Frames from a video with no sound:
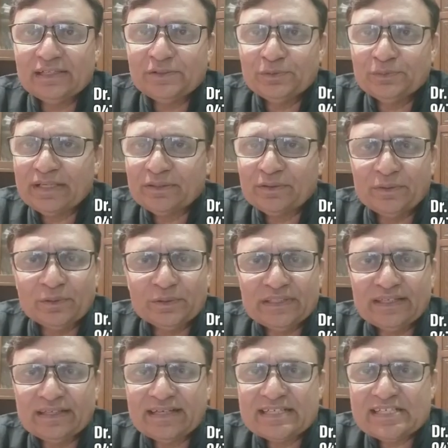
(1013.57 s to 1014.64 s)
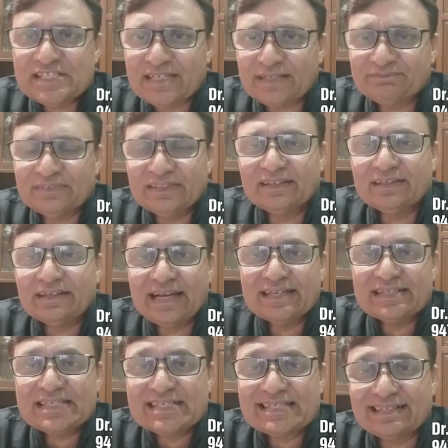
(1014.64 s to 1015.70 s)
You can go there and surf there
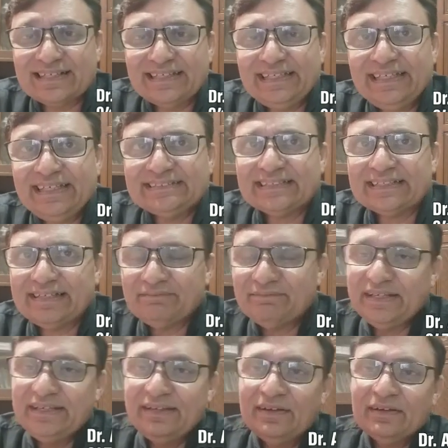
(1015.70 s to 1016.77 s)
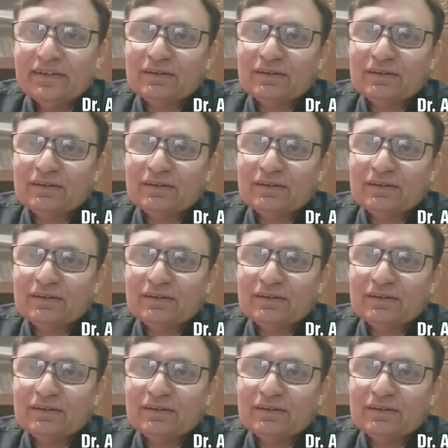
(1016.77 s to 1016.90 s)
and study each and every